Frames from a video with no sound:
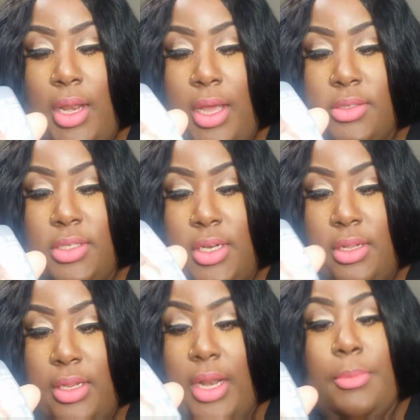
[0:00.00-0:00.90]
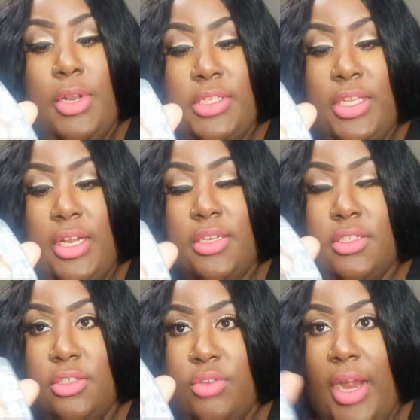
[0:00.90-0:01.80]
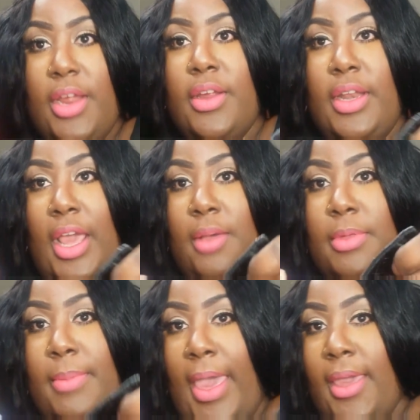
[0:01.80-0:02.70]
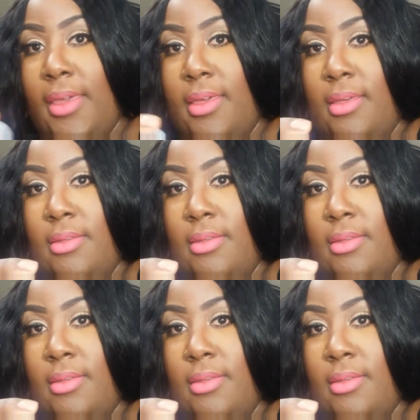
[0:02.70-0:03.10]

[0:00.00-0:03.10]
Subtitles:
and I'm going to sit under the dryer, and I'll be back.